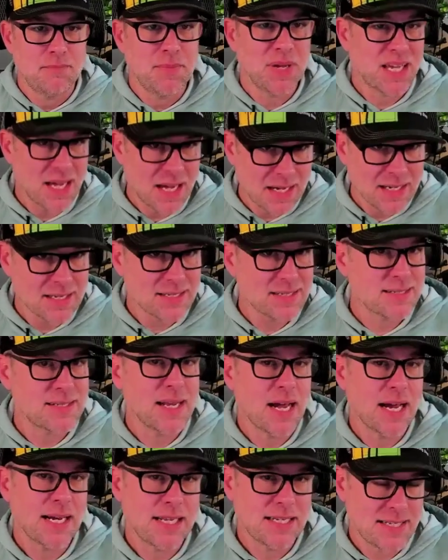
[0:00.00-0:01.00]
Because
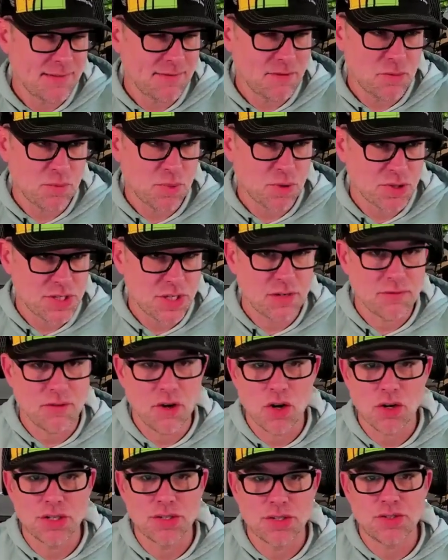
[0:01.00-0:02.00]
97% of
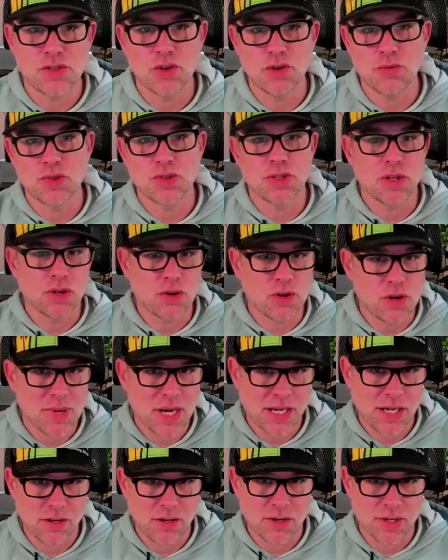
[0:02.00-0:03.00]
all consumers learn
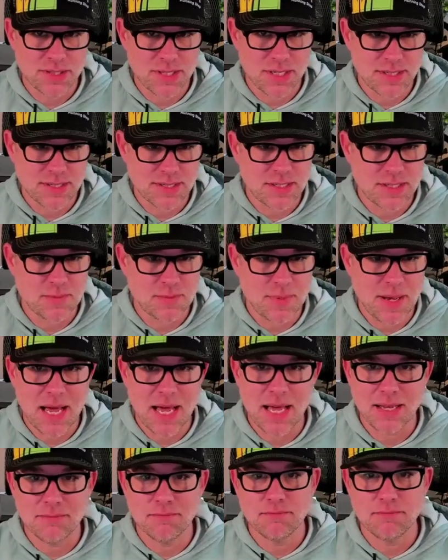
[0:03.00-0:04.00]
about your existence
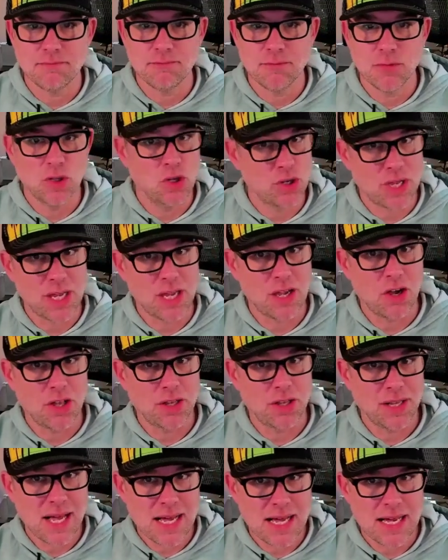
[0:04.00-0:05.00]
by looking
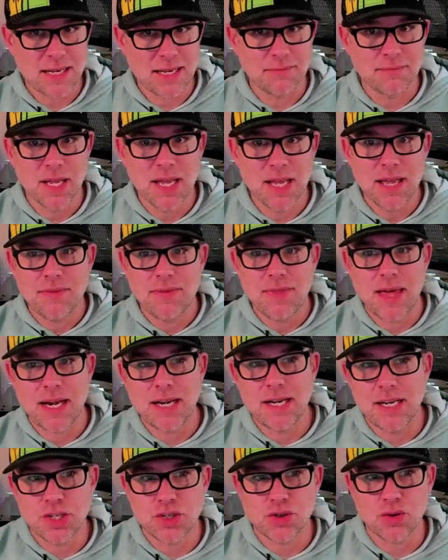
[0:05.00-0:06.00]
online,
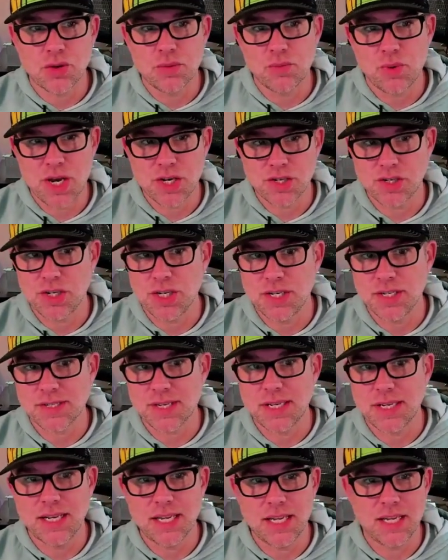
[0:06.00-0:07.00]
that initial impression
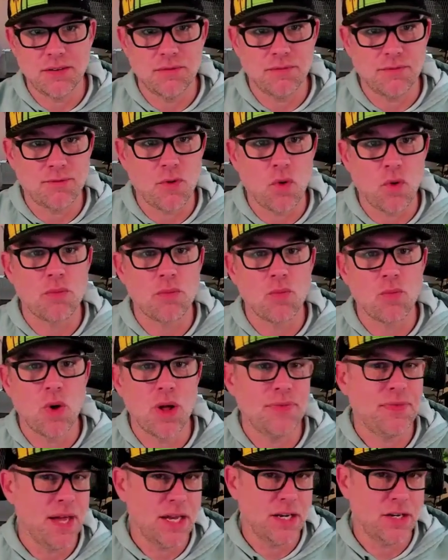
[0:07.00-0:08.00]
is going to inform
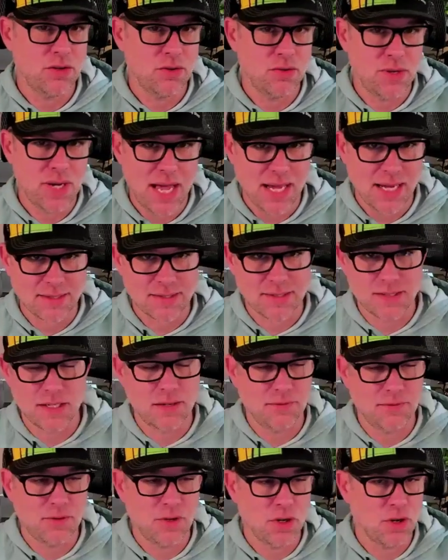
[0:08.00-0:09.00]
what they do next.
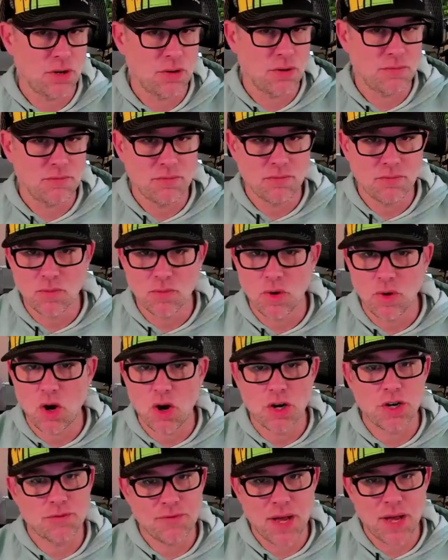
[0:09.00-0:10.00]
If you're
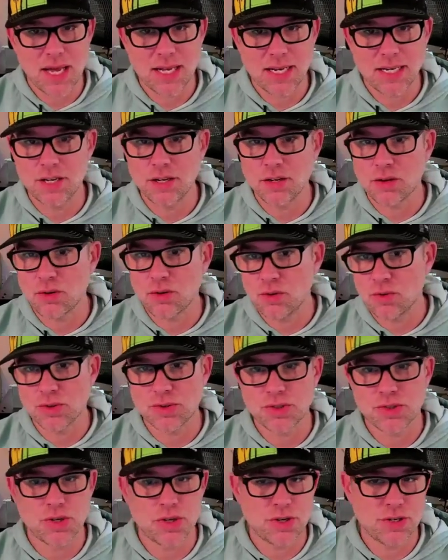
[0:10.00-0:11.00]
hard to find in a
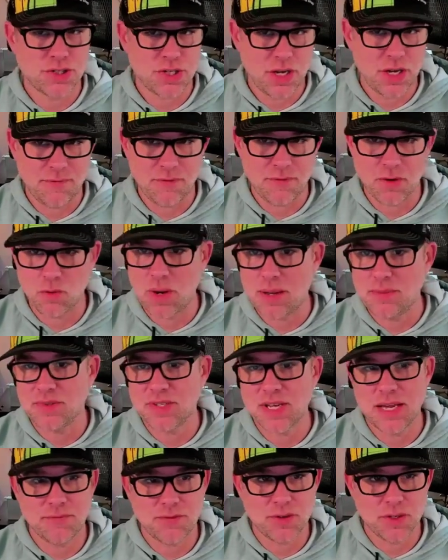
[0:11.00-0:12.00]
Google search, if your
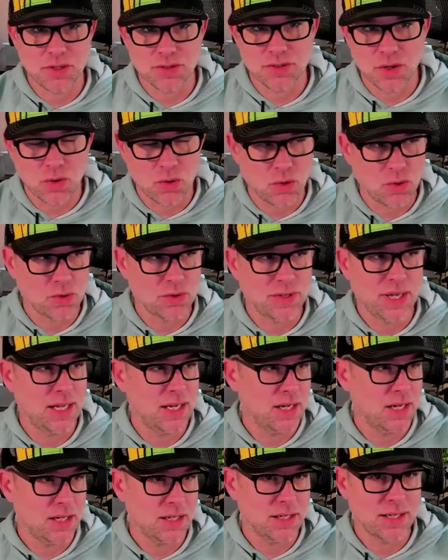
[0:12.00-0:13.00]
website feels old
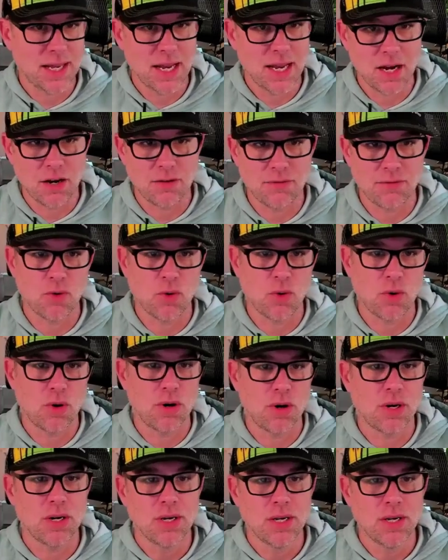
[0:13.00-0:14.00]
and uncared
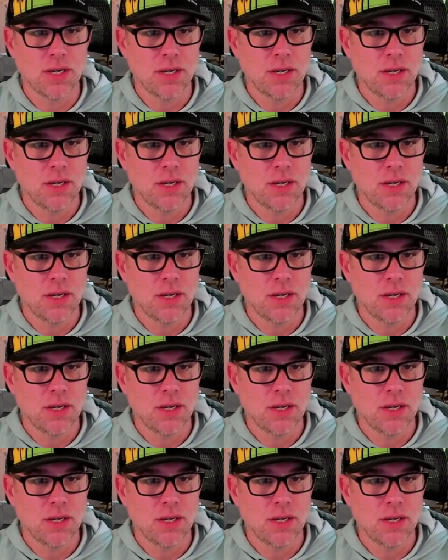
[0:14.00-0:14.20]
for,